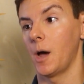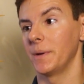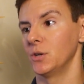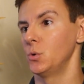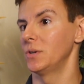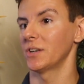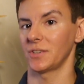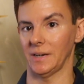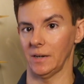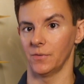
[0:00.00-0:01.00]
I mean, who
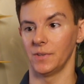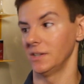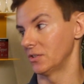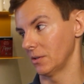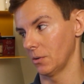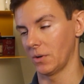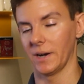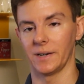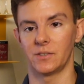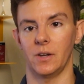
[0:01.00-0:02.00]
doesn't love these little
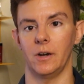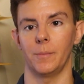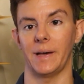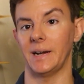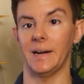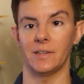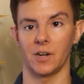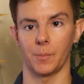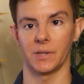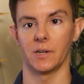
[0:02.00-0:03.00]
guys um, at any
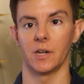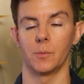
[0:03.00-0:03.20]
time of the day?